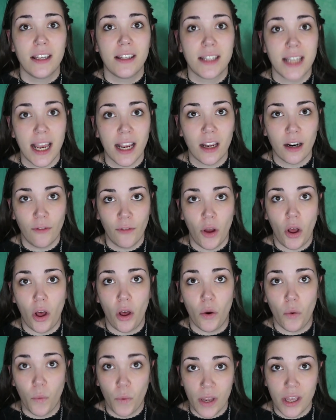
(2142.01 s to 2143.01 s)
Second of
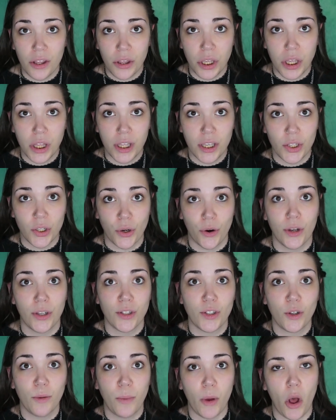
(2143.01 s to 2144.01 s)
all, with this
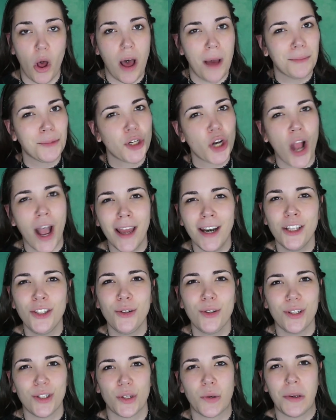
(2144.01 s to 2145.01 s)
crystal ball, I'm trying to
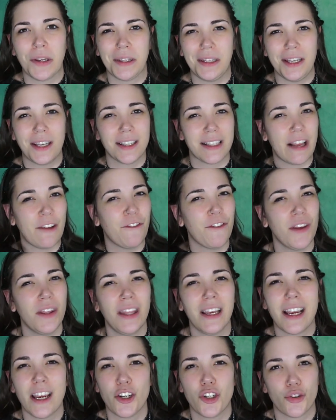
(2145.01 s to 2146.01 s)
do this quickly because I feel
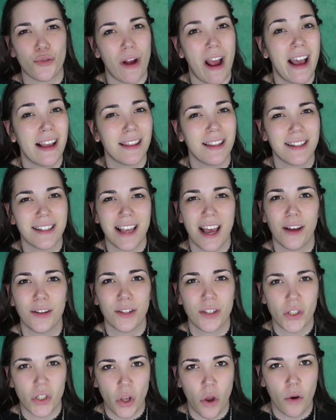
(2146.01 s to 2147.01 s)
like I drag this out
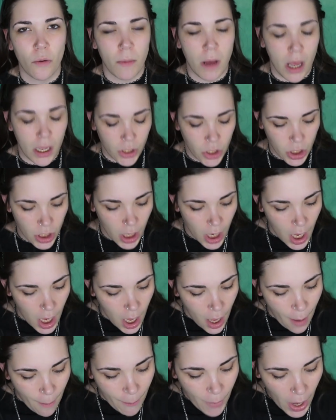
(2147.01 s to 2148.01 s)
so much.
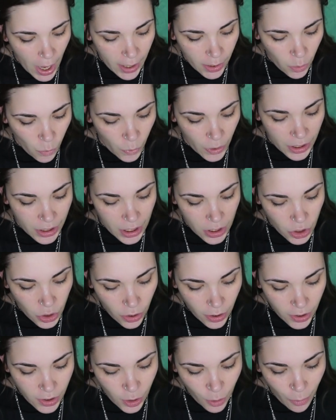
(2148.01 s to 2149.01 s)
But with this
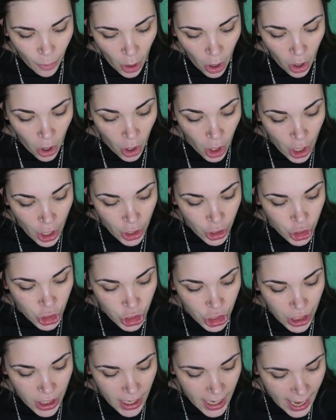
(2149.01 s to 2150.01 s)
crystal ball,
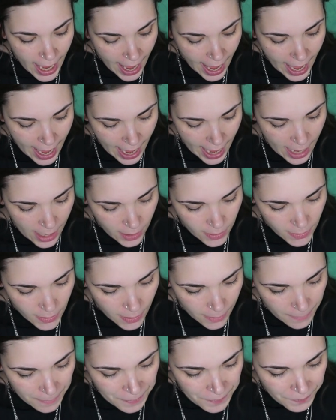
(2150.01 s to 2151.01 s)
she has
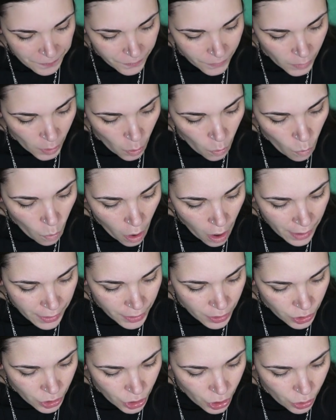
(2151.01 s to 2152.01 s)

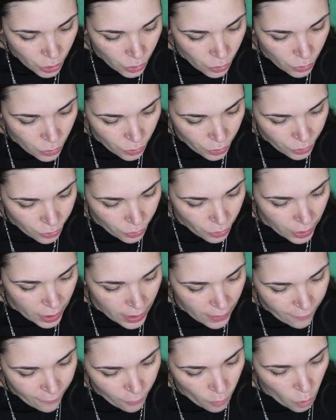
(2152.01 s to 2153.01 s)
one, two,
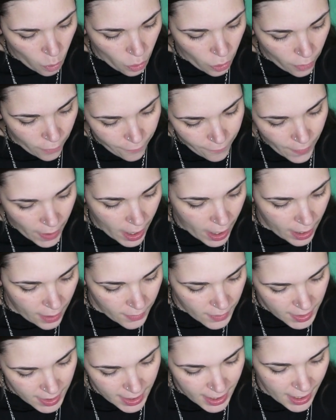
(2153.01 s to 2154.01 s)
three, four,
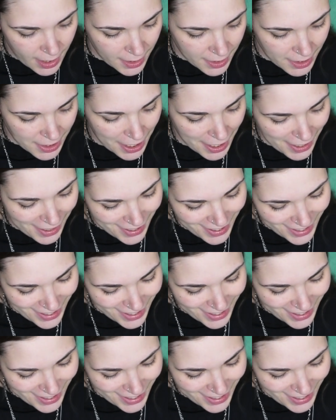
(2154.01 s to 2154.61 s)
five, six,